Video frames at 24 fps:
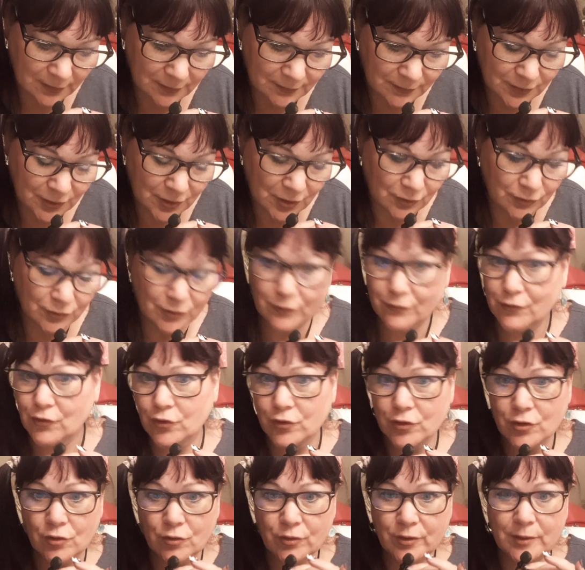You know, the
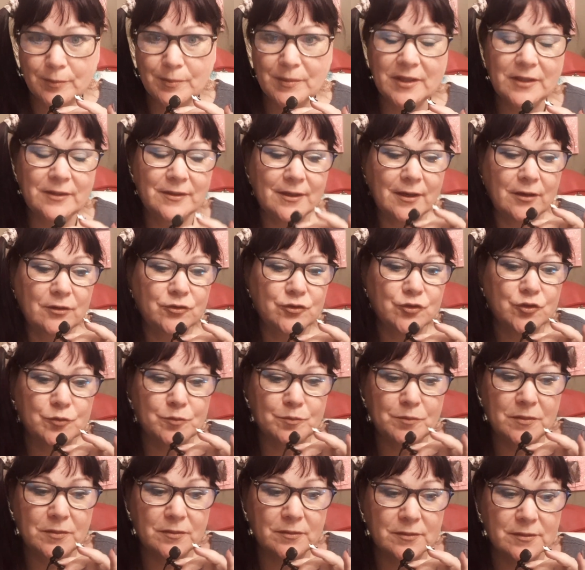Virgo in me
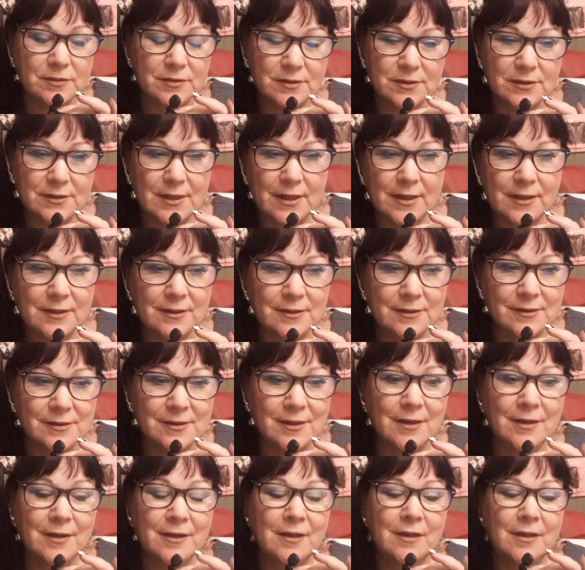says,